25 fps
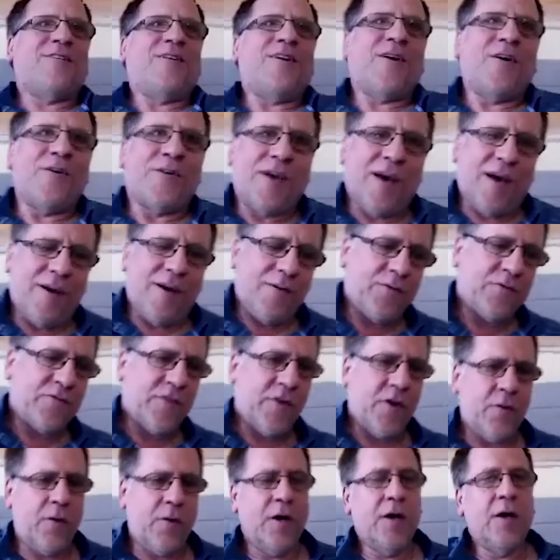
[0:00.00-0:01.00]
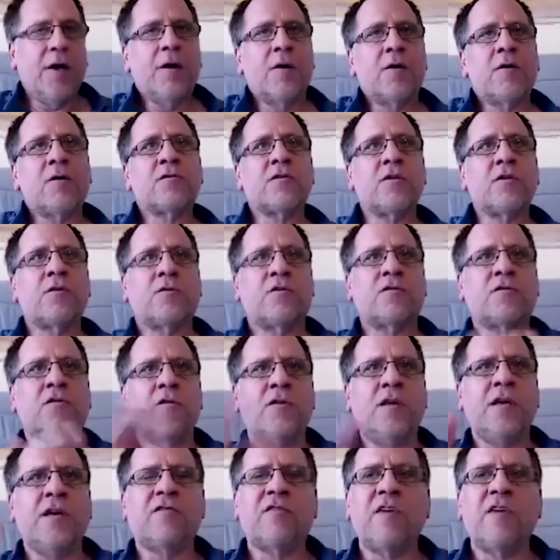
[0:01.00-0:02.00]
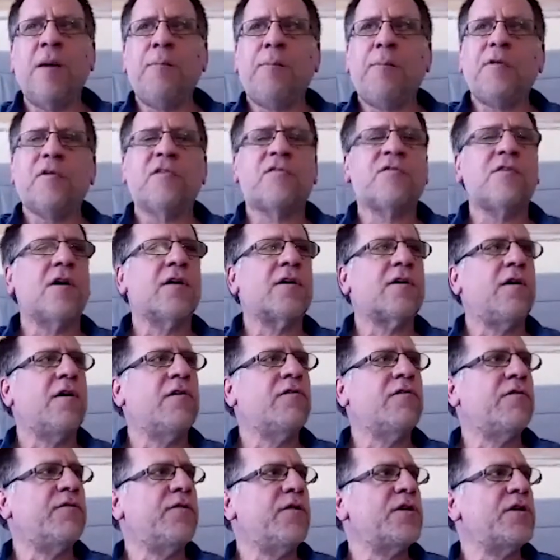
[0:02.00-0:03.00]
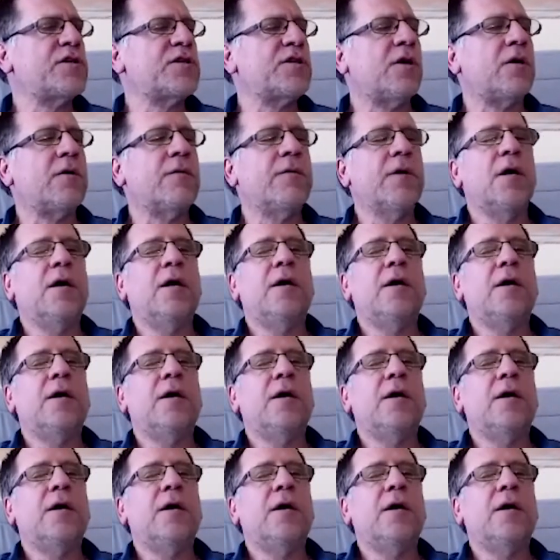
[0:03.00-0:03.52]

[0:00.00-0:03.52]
right okay so yes so, so the example is not controversial